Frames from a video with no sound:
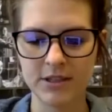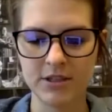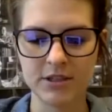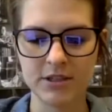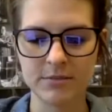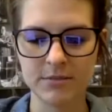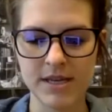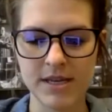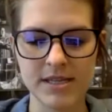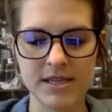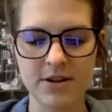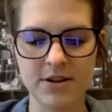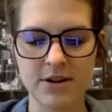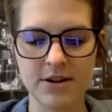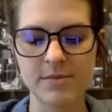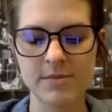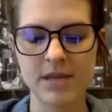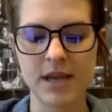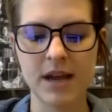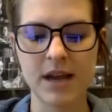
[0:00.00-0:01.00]
She's amazing. Her
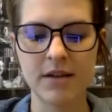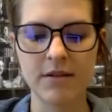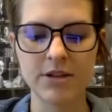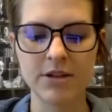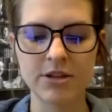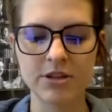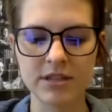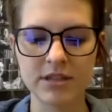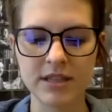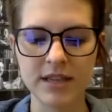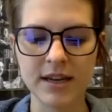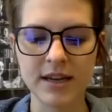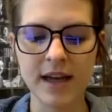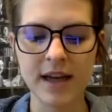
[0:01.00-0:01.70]
name's Katie Richardson.